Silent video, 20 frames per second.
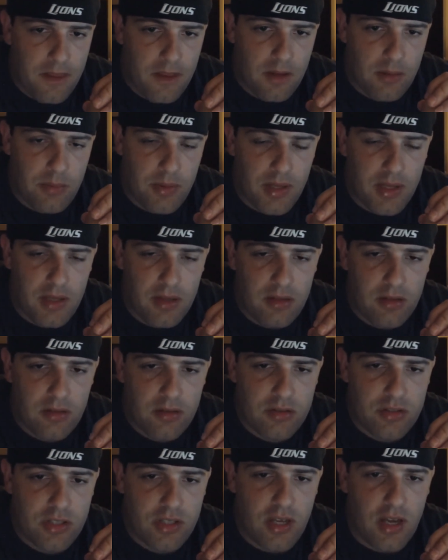They beat
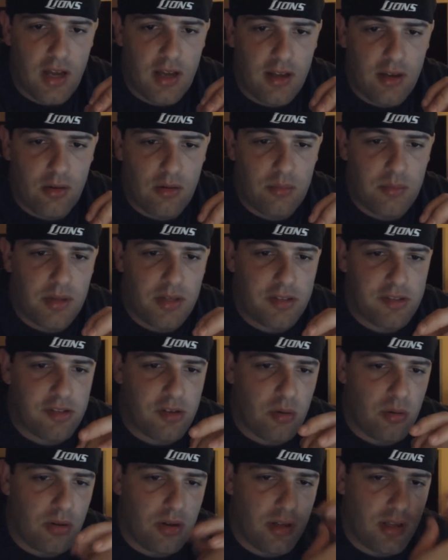Chicago and
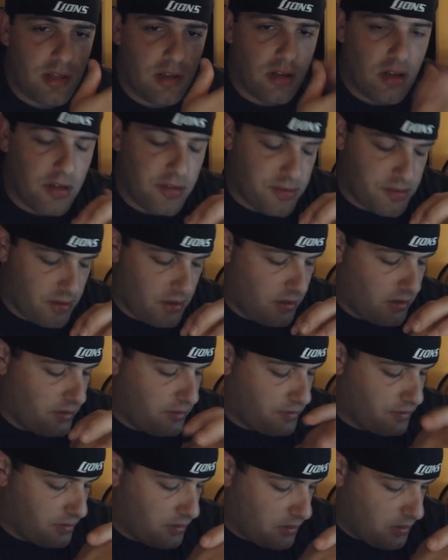Minnesota and then lost to
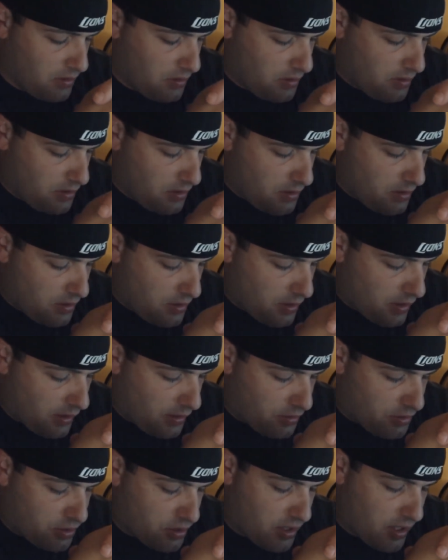us.
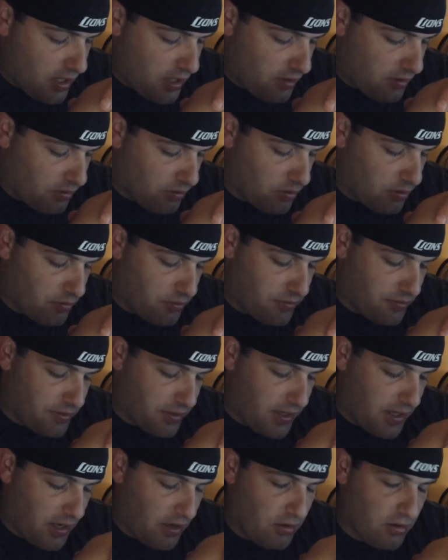Chicago loses
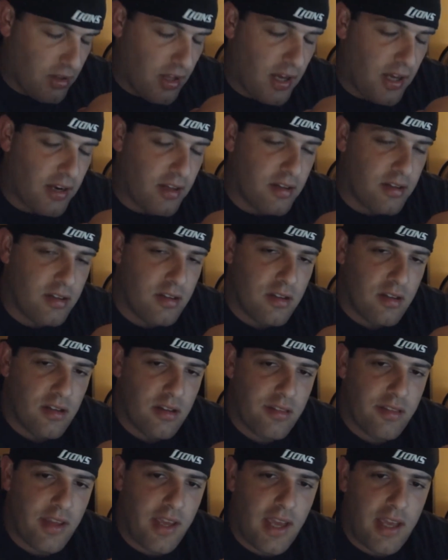to Carolina.
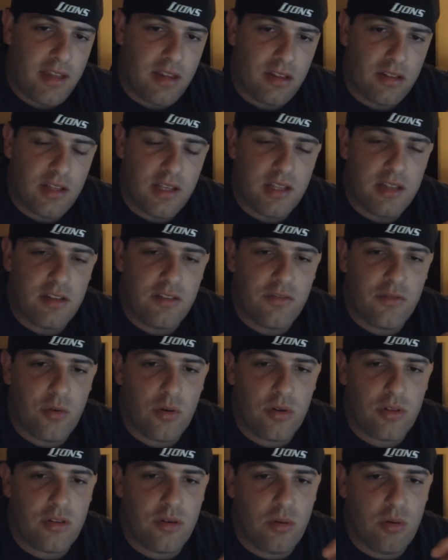They had the lead in the
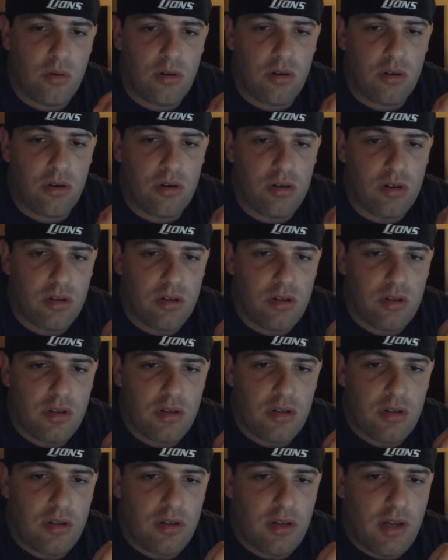fourth quarter.
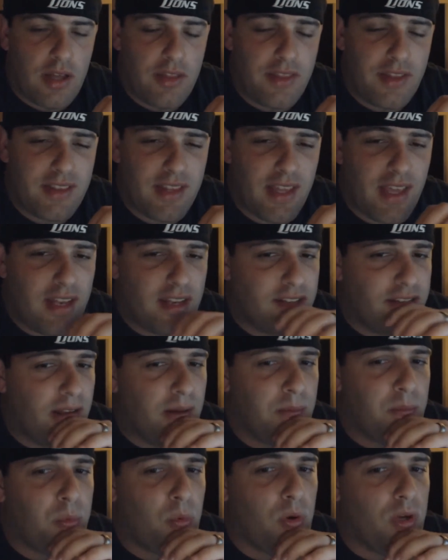I think they had a
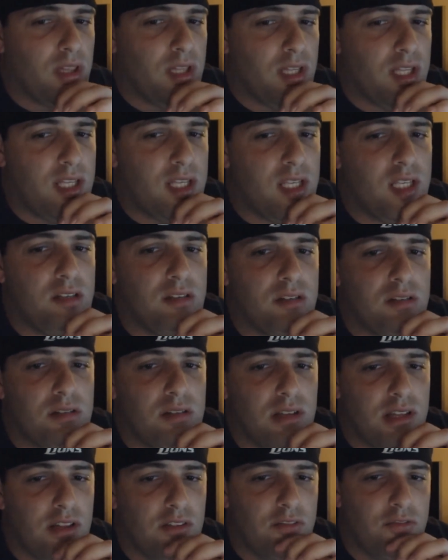10-point lead
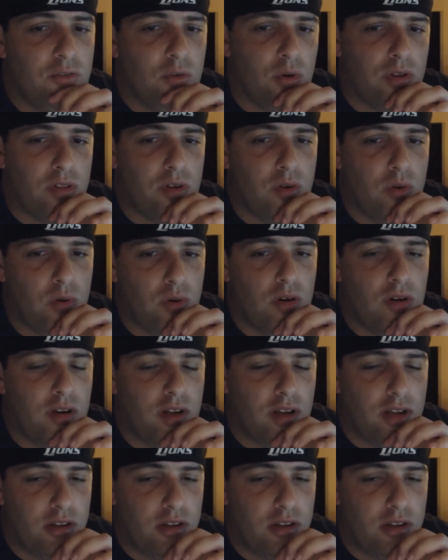in the fourth quarter.